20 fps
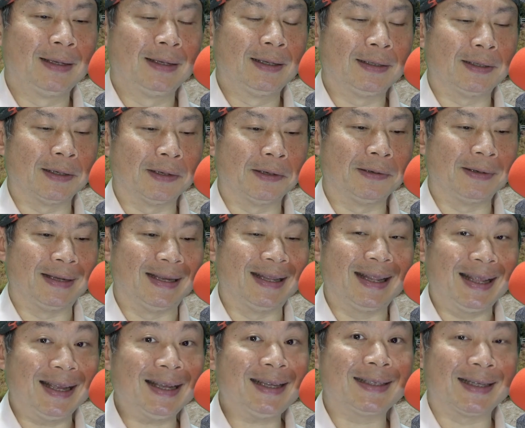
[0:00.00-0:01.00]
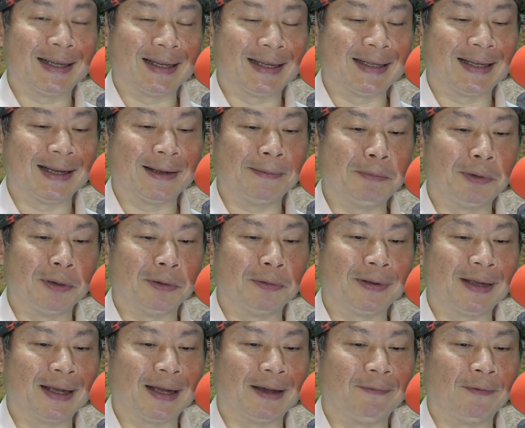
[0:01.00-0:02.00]
So in this example,
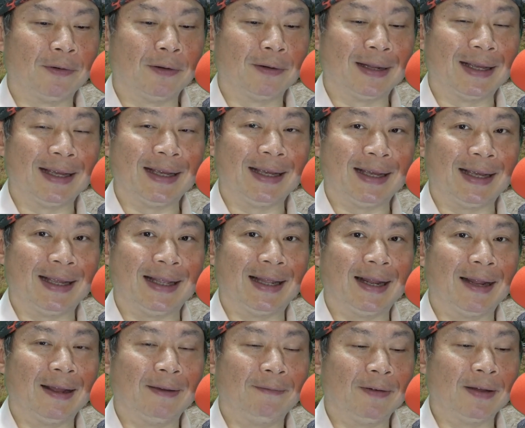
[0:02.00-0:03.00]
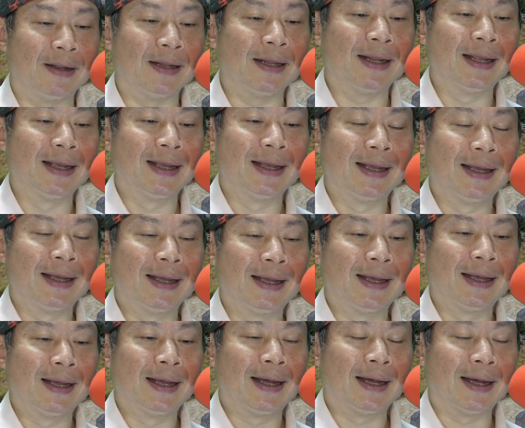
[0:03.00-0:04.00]
we have only 11
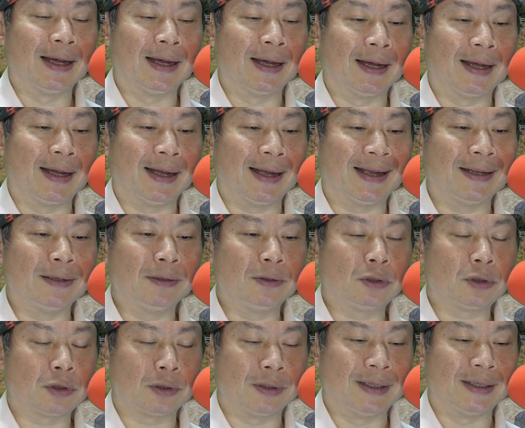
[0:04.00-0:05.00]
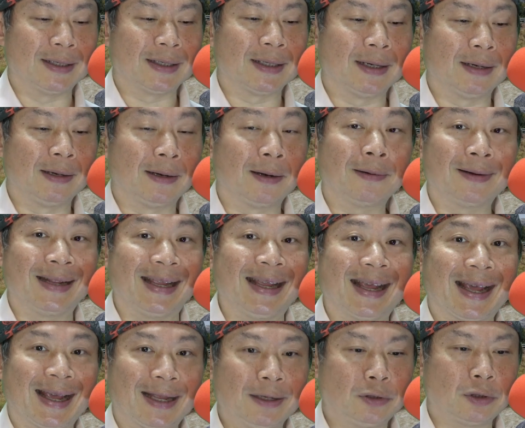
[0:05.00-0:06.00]
entries,
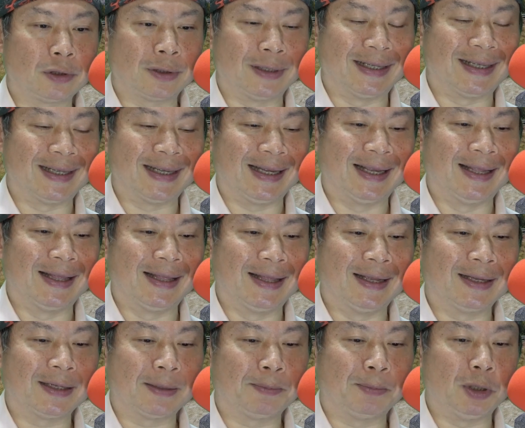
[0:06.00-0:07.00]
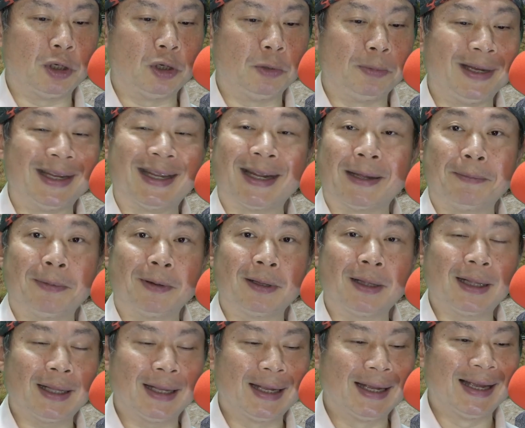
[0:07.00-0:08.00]
routing entries in this BGP
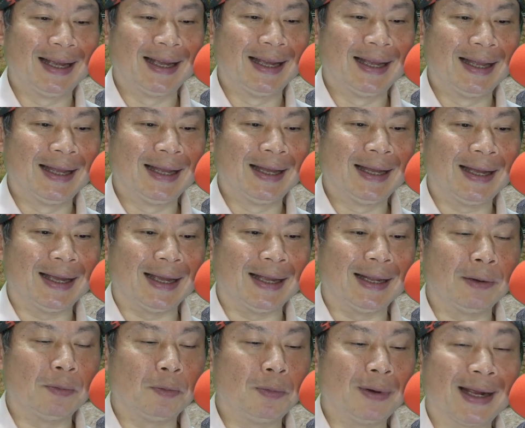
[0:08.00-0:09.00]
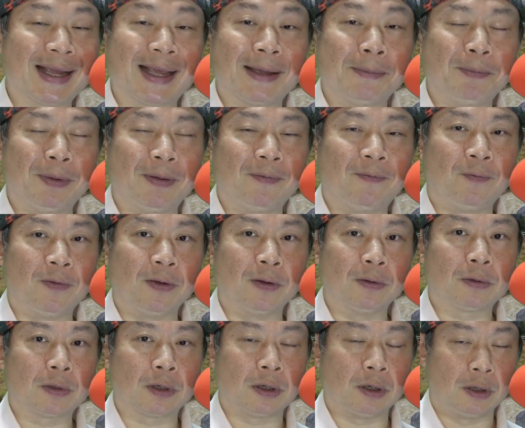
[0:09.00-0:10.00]
table. And what can be
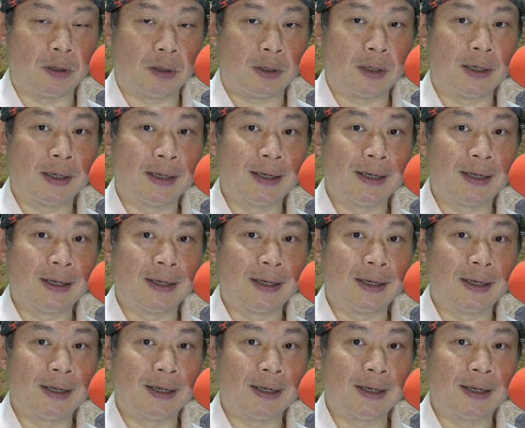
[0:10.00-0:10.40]
filtered?